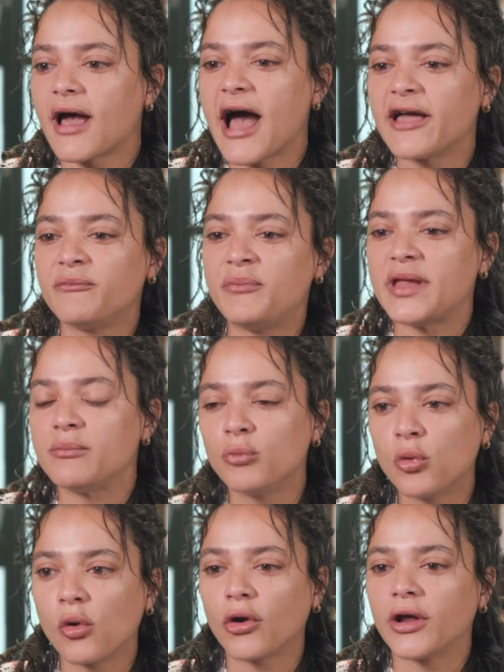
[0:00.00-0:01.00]
I've been
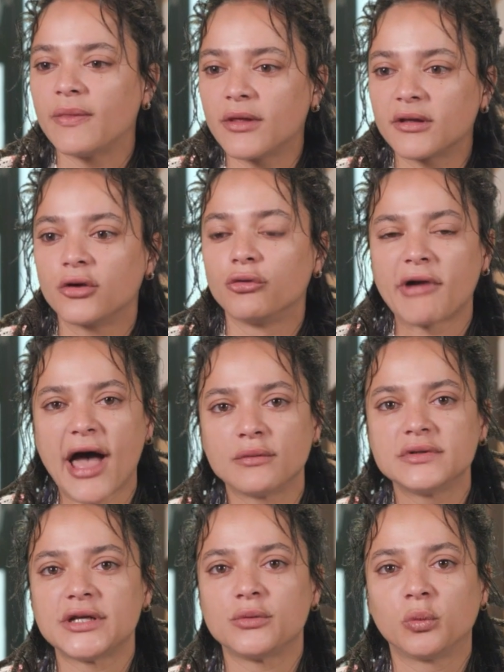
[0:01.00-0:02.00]
more in the
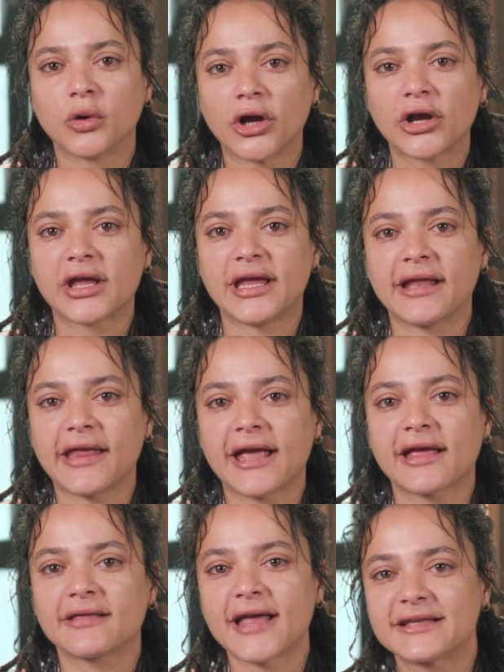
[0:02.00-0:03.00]
grounded work and
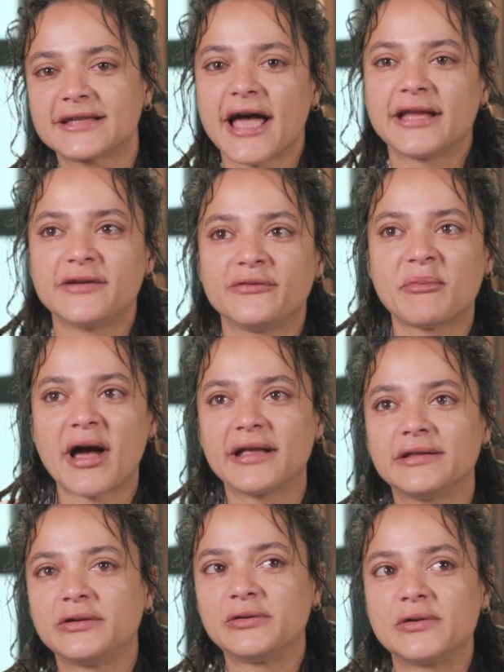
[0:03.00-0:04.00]
like that's kind of
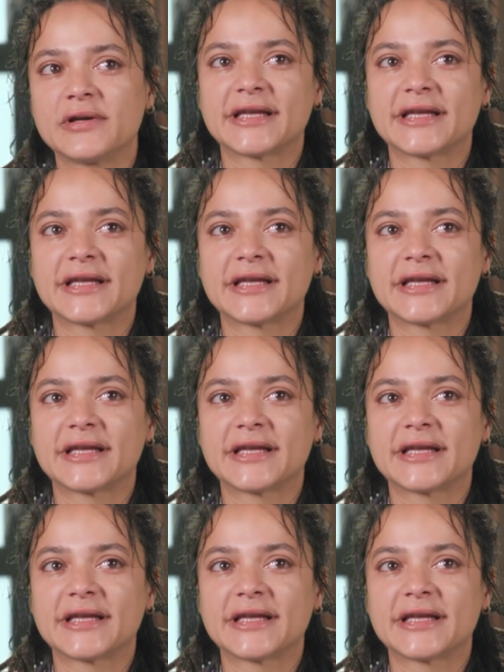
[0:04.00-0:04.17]
my little